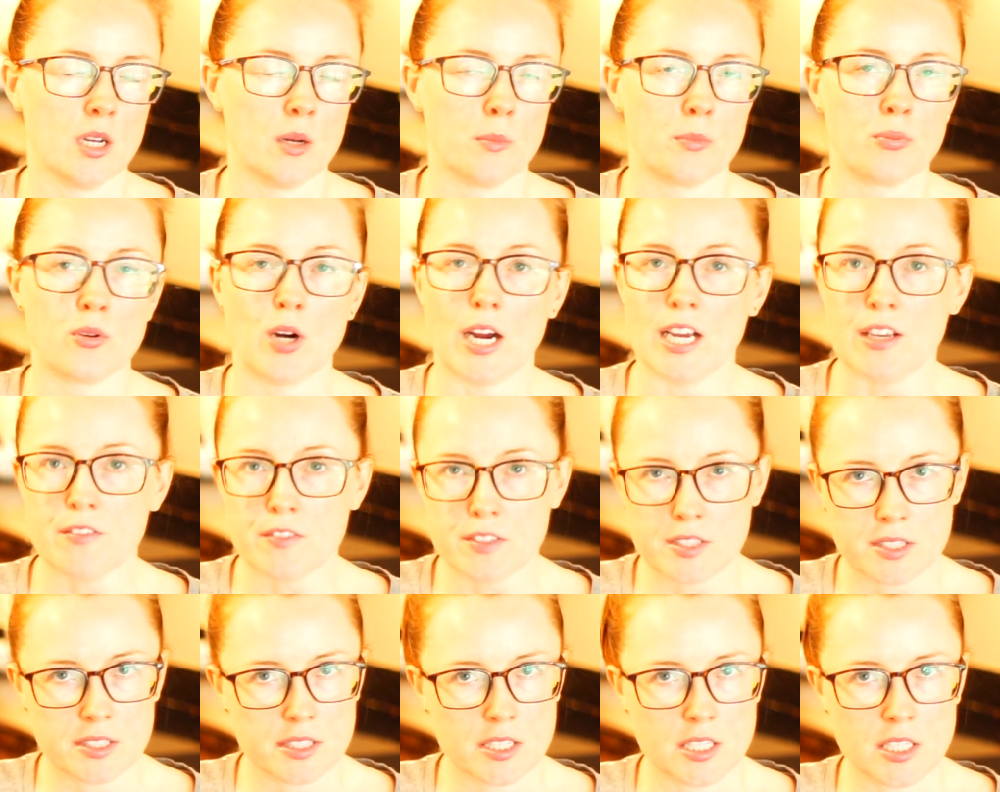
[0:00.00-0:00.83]

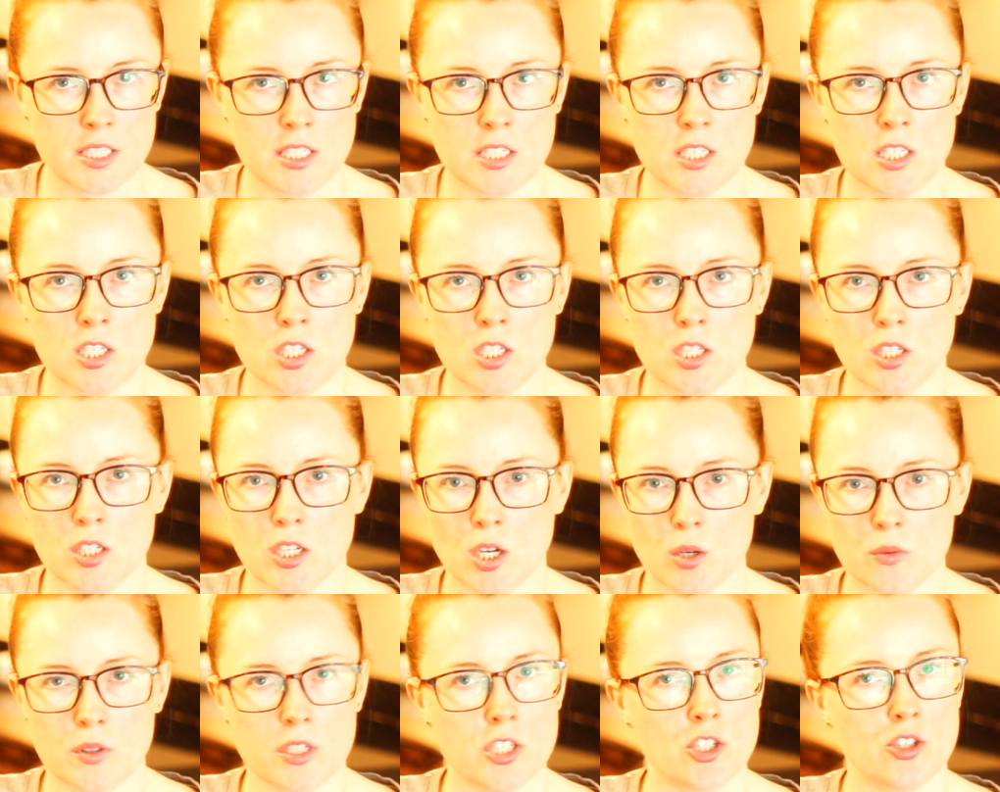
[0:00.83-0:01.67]
privacy,
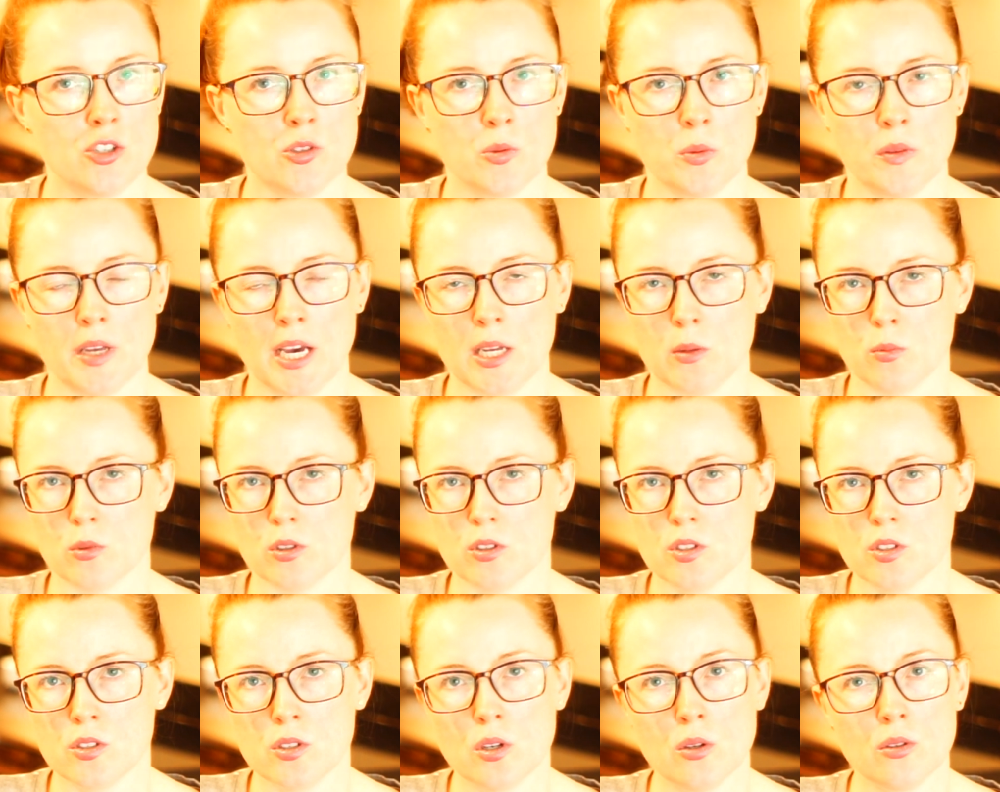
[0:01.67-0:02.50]
the issues with Edward
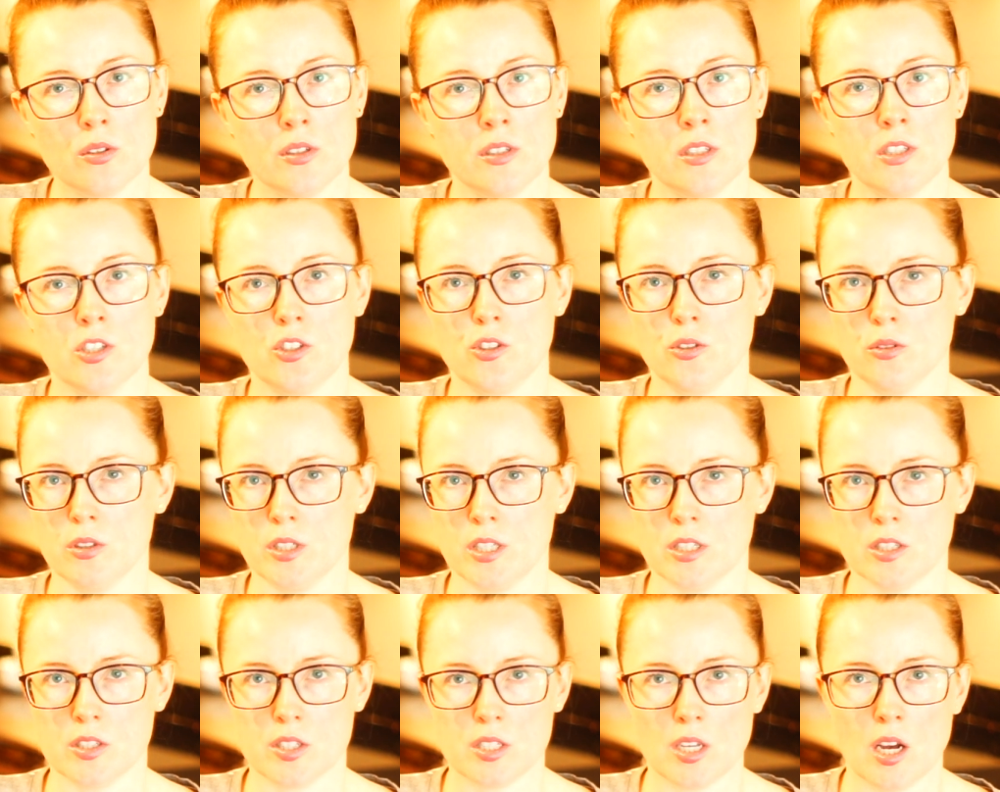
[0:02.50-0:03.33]
Snowden and
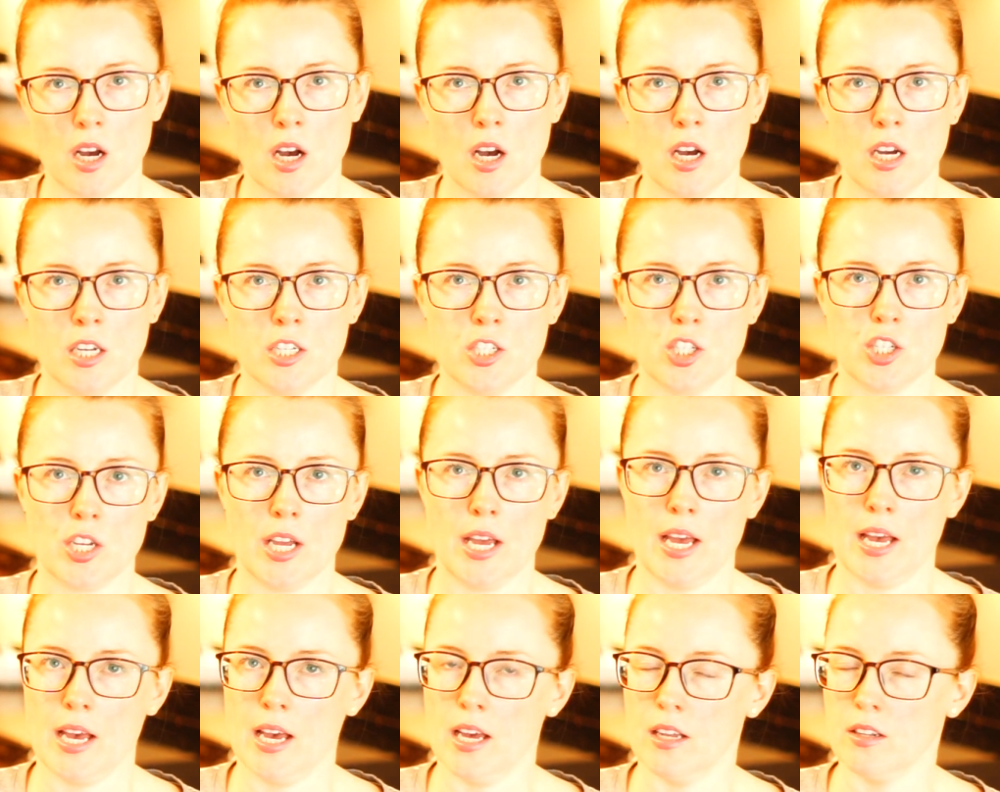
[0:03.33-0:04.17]
Julian Assange
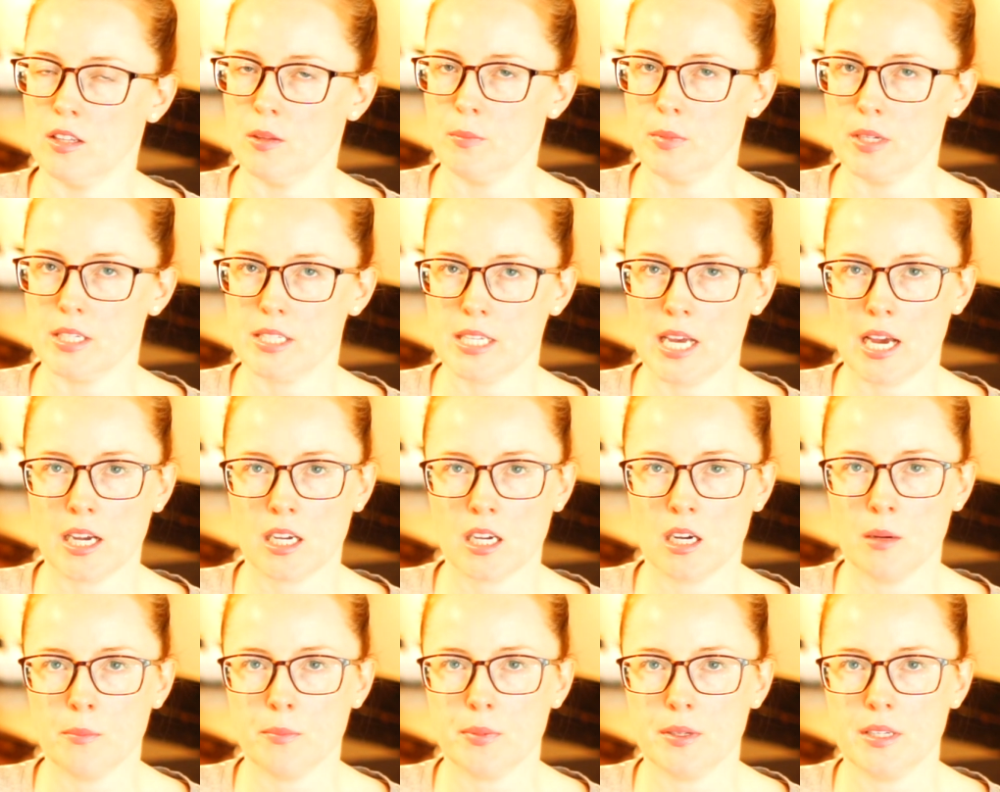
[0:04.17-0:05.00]
and the big tech
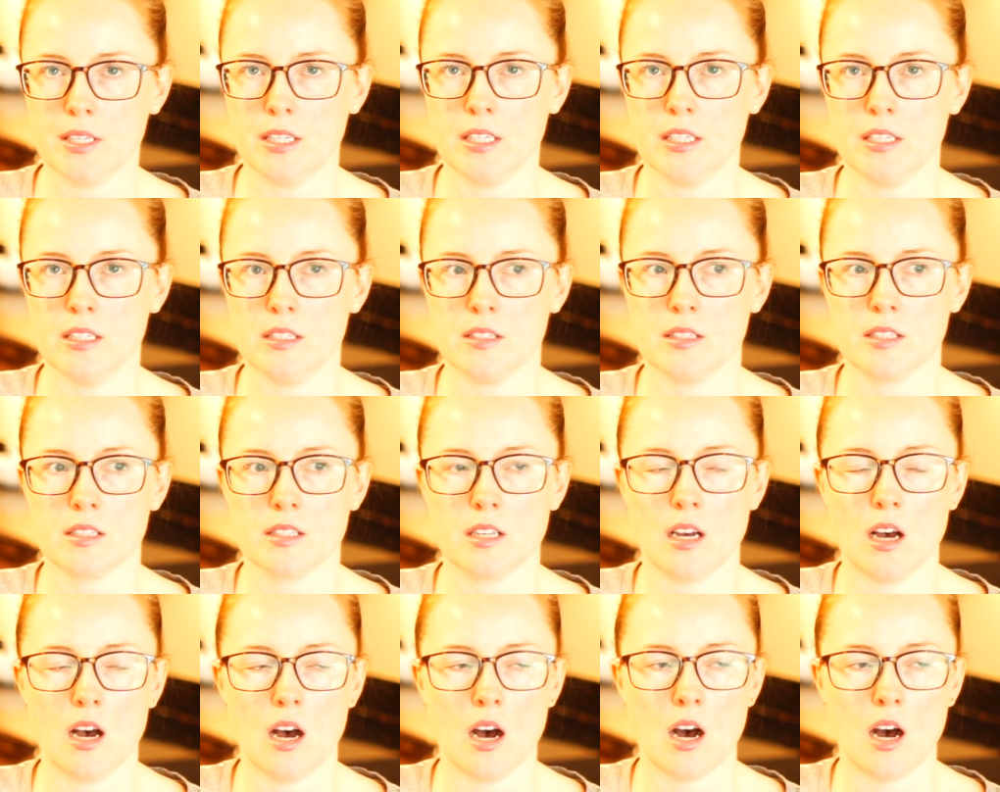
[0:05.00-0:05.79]
companies.